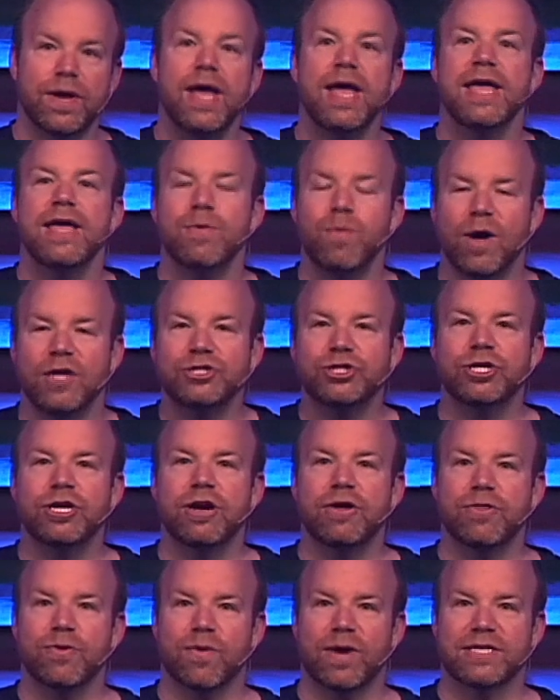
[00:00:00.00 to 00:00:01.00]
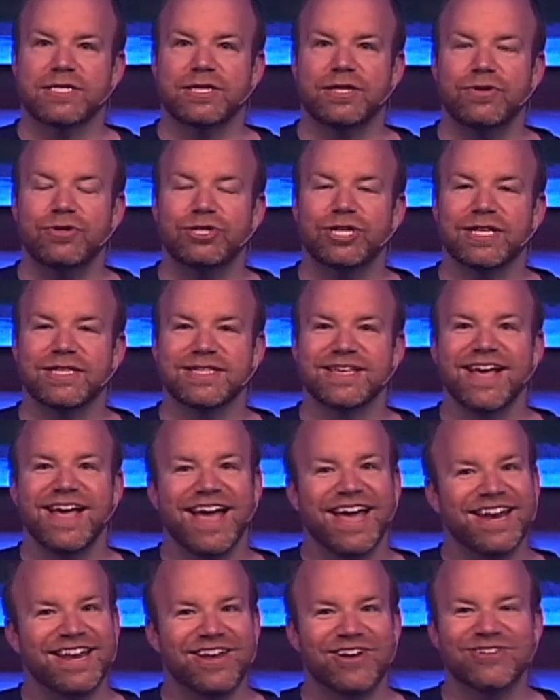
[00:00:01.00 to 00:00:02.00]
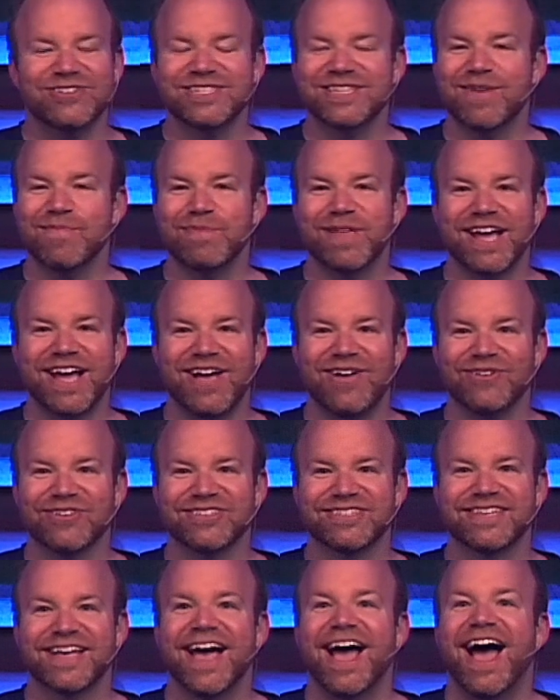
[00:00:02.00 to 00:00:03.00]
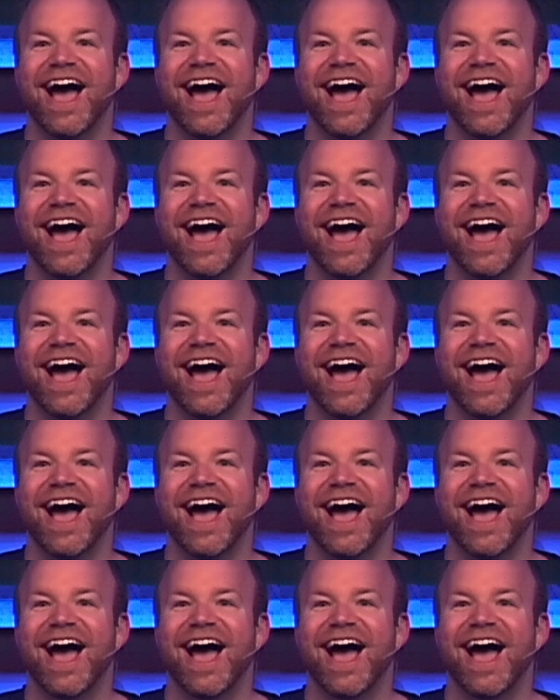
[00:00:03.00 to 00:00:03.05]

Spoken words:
He wants you to know the resolutions. And here's something else.